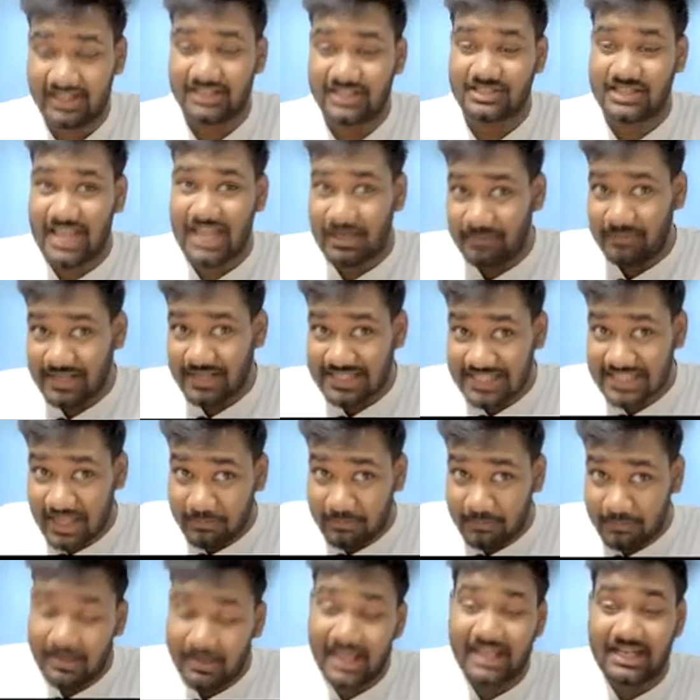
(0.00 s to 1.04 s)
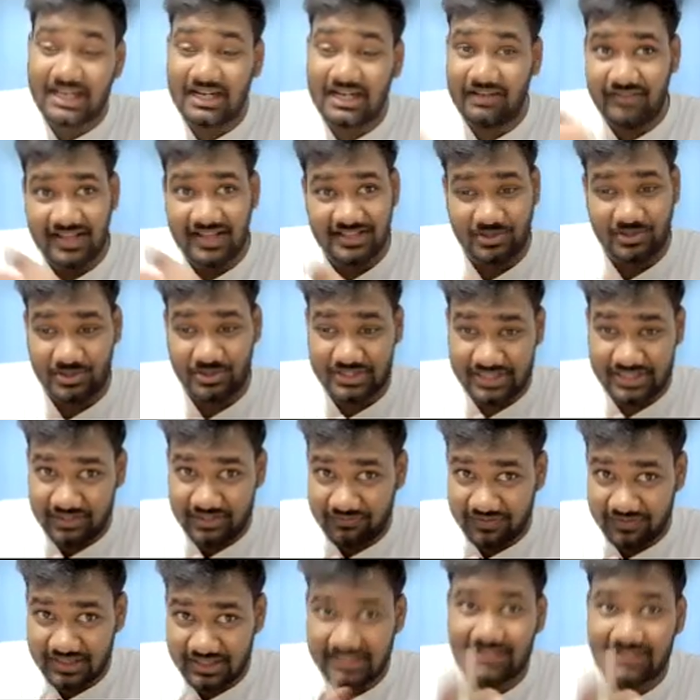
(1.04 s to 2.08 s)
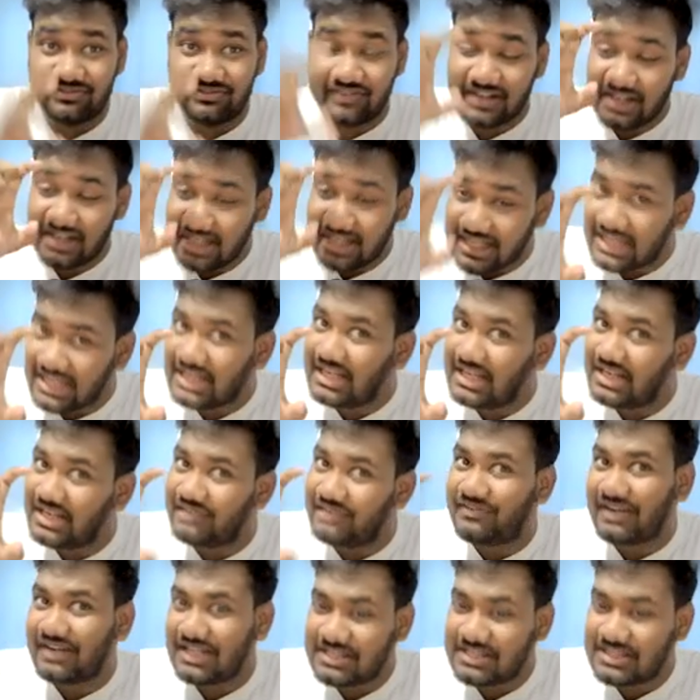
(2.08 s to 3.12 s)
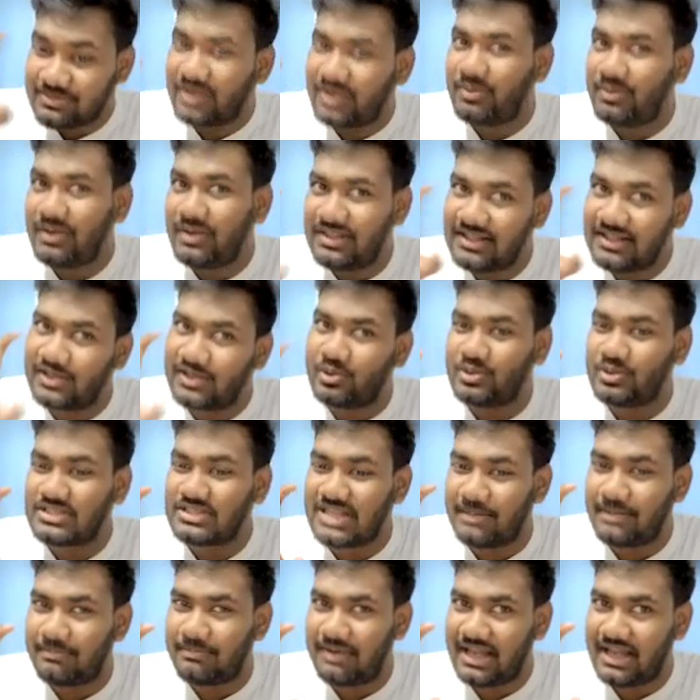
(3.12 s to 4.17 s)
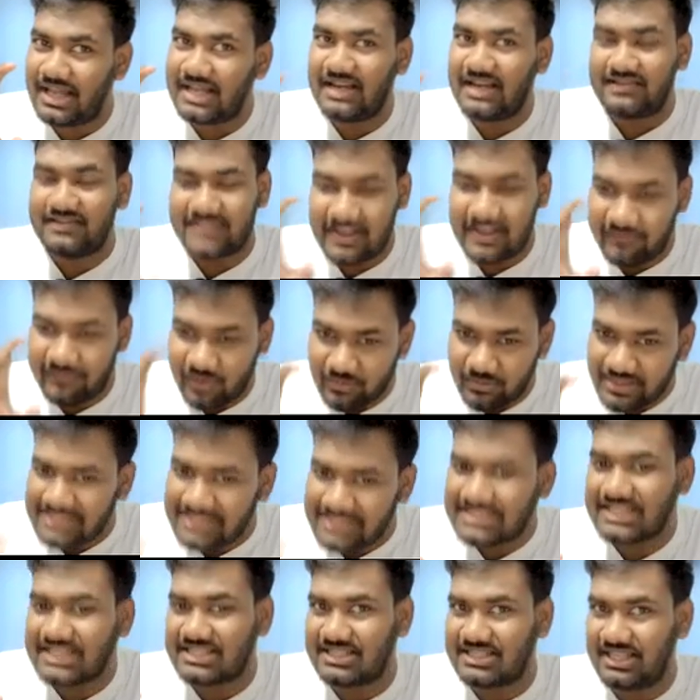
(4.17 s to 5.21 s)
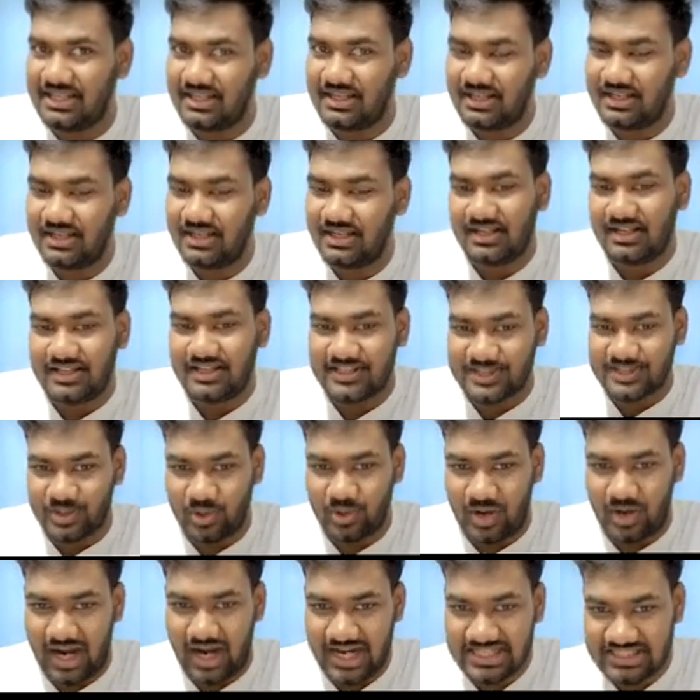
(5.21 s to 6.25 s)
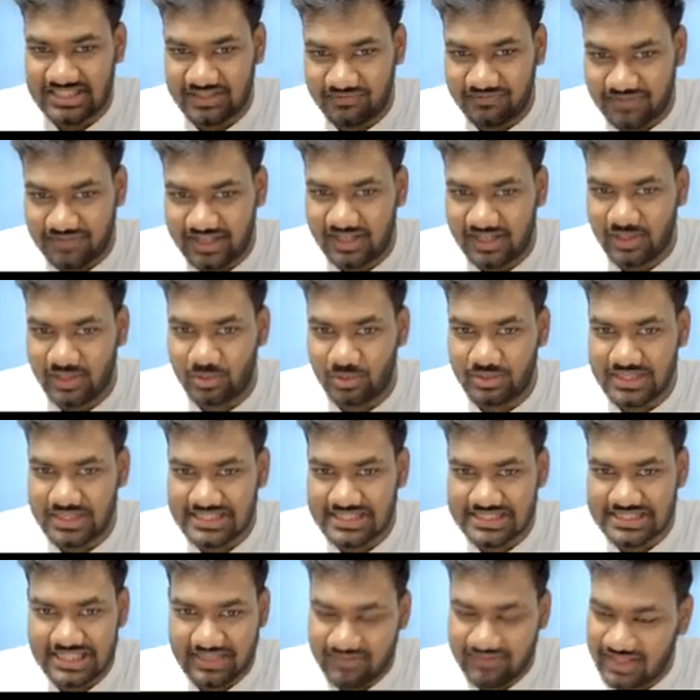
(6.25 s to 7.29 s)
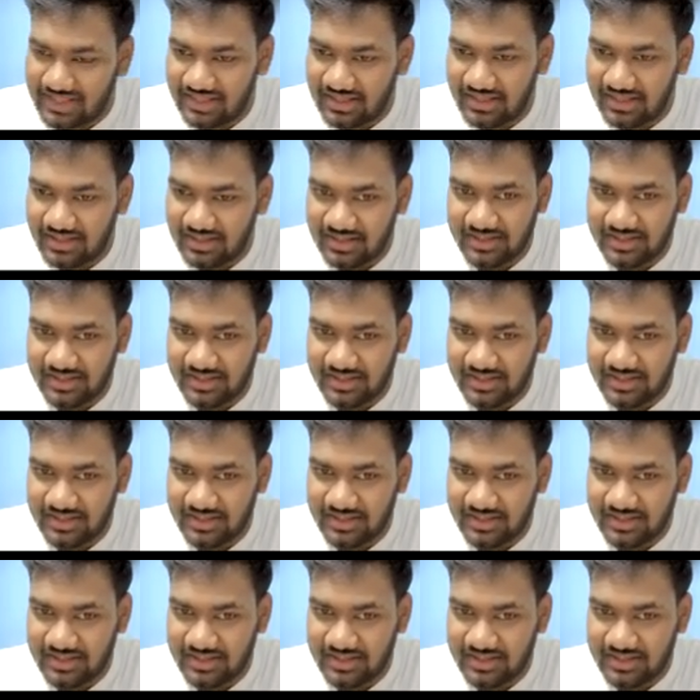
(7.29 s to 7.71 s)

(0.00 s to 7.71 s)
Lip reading: So that means supply curve has to shift. The vertical difference between the two supply curves have to be 60. So I shift it to this level.